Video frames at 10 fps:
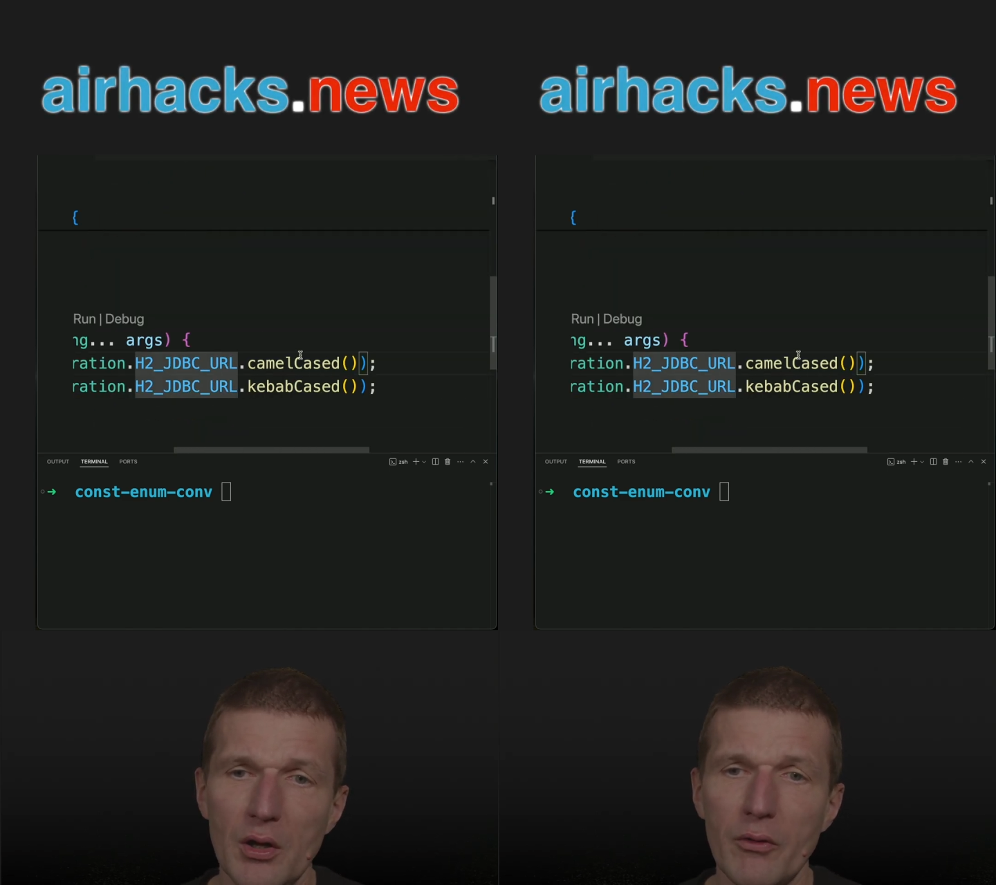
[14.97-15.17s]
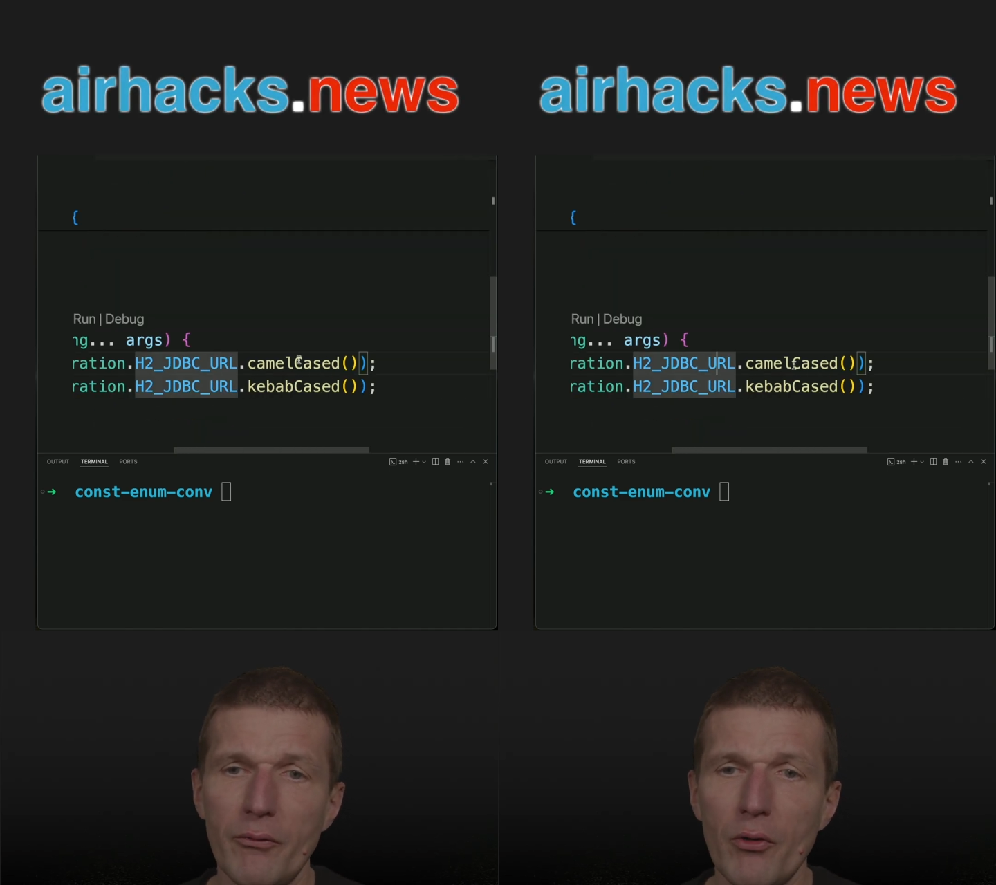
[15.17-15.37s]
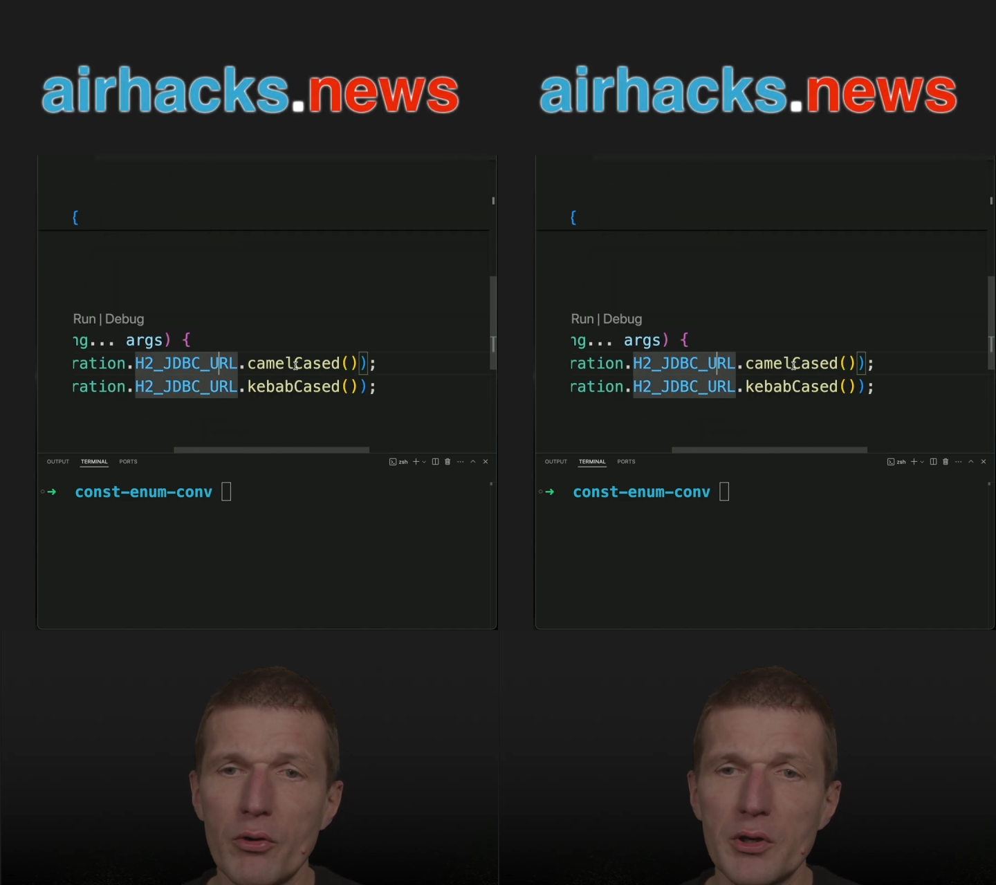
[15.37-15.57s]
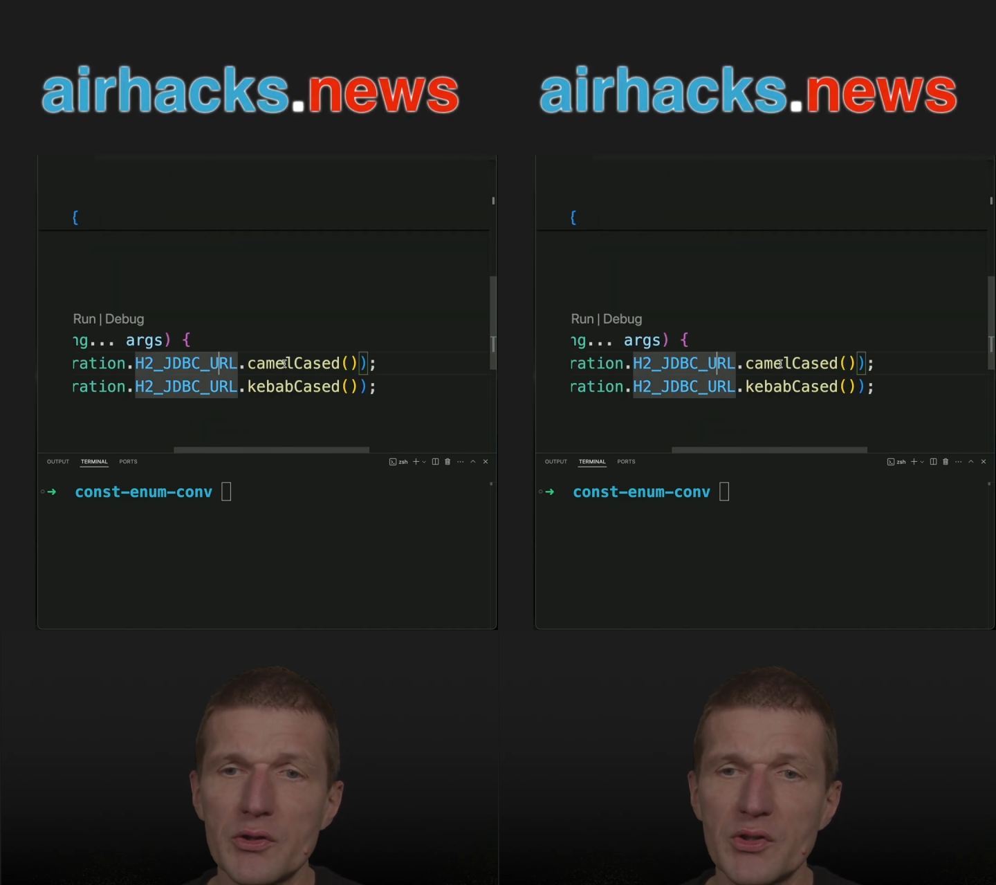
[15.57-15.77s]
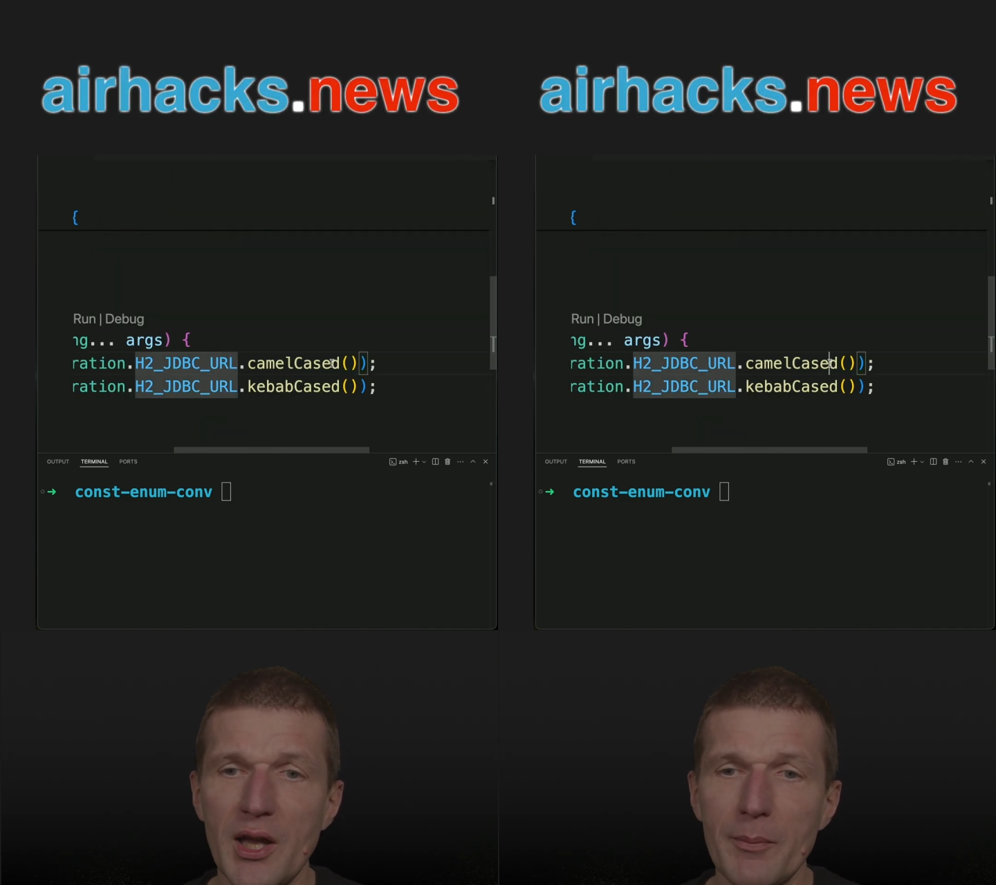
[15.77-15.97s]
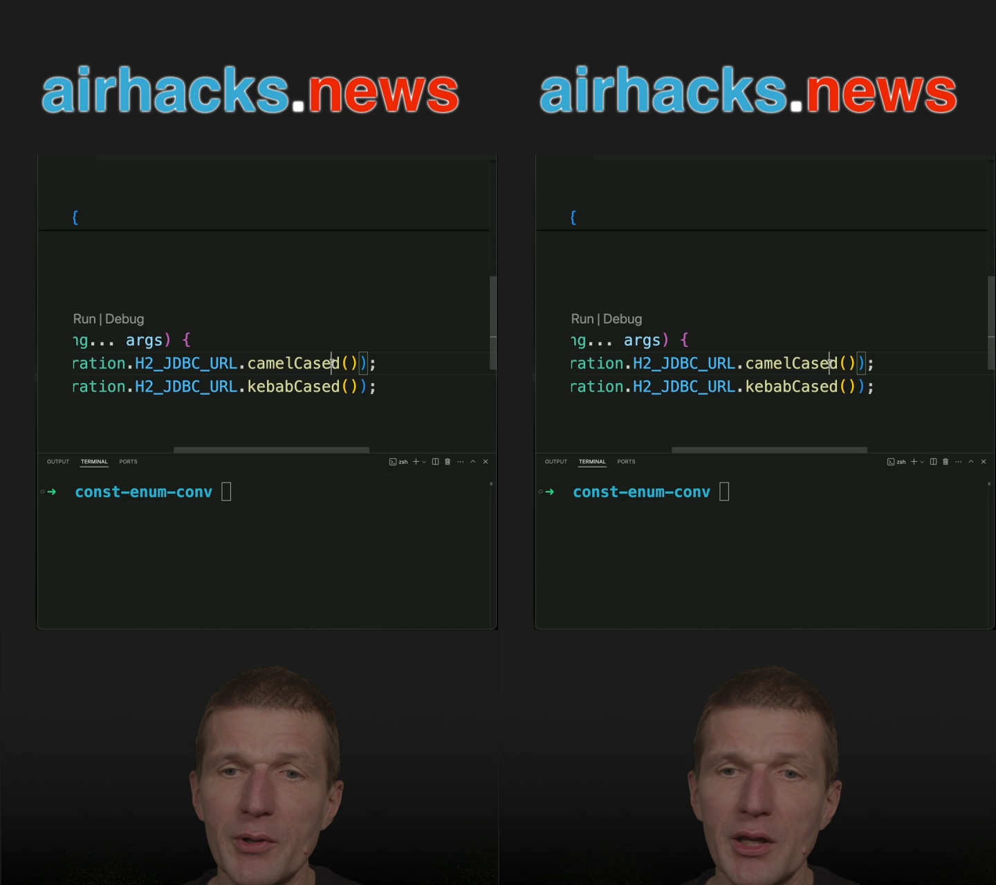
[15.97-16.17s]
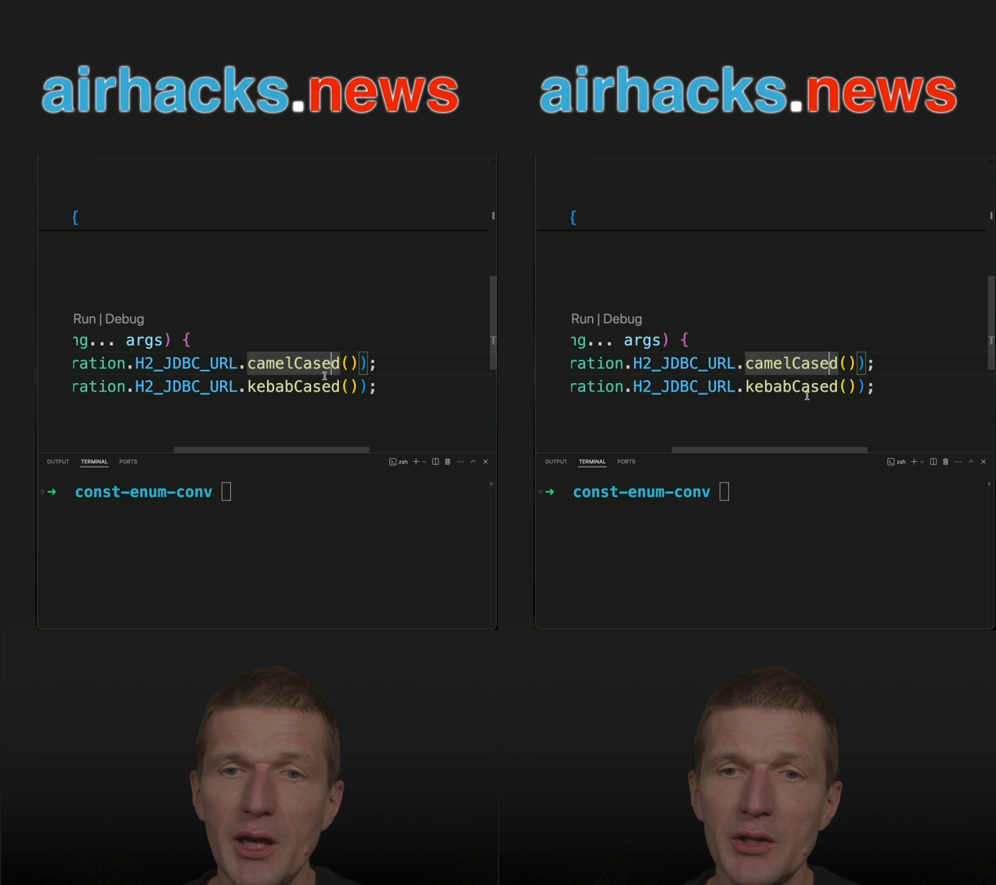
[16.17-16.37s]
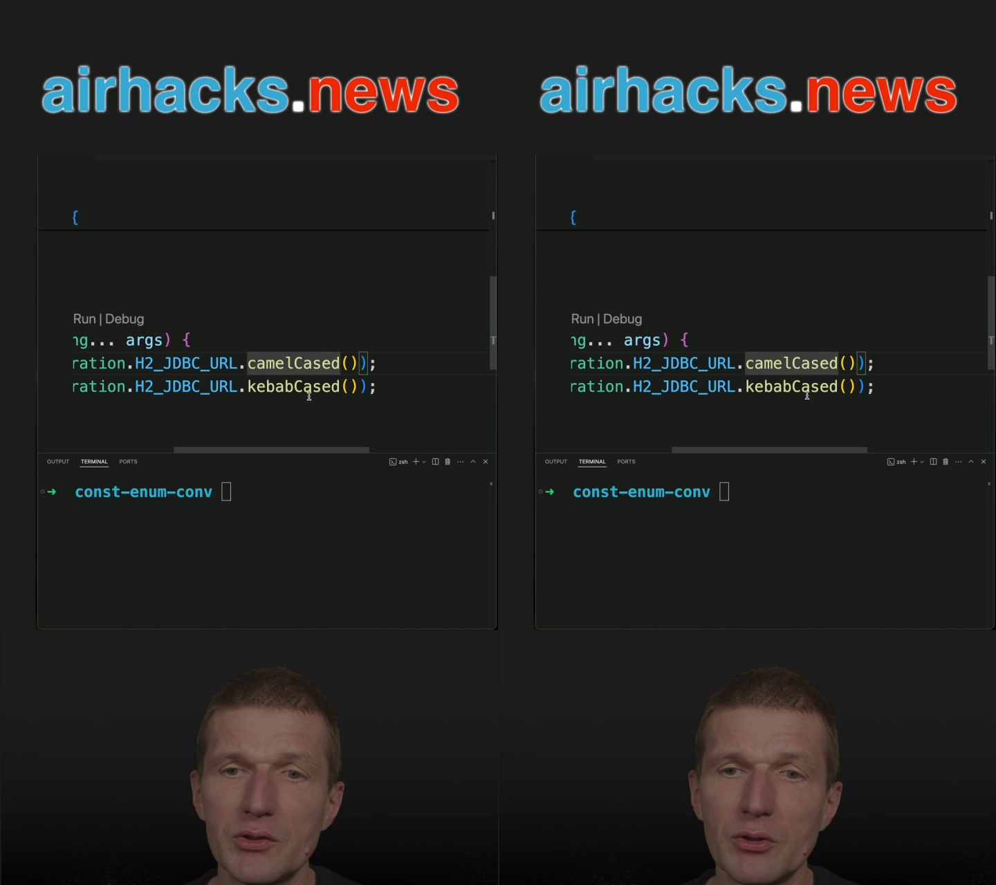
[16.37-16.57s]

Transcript: for its camel-cased